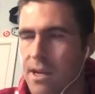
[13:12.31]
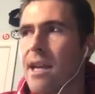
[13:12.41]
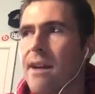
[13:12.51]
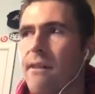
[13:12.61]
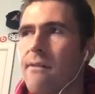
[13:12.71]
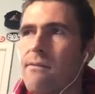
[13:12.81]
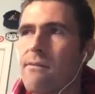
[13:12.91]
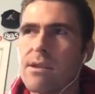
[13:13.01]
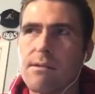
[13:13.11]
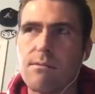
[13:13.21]
They have
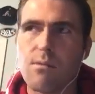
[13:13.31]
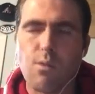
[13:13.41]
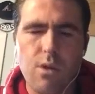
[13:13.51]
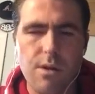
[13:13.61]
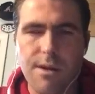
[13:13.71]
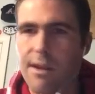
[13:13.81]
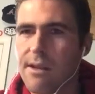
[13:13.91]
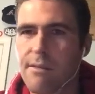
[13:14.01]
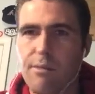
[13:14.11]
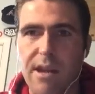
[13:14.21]
really
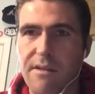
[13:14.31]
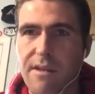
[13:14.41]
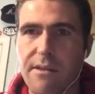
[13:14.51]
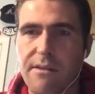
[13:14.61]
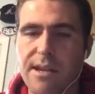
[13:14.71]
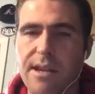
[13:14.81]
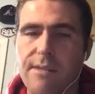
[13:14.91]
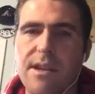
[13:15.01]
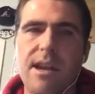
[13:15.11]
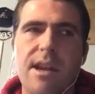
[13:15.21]
good players on their teams.